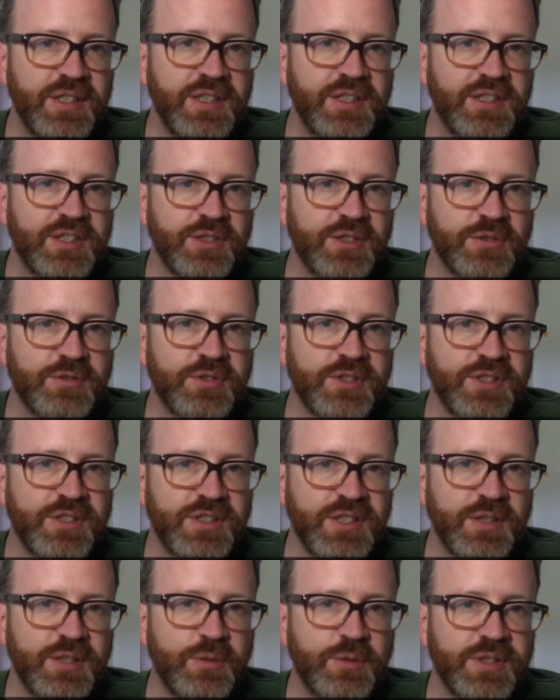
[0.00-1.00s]
in
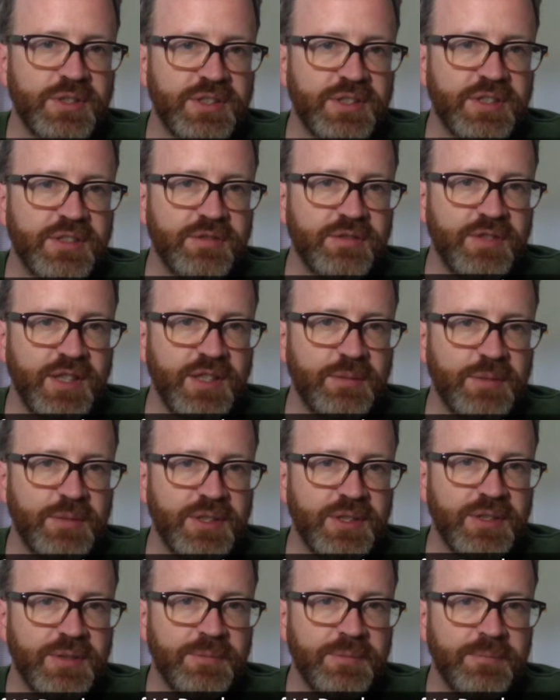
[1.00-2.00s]
children's linguistic development.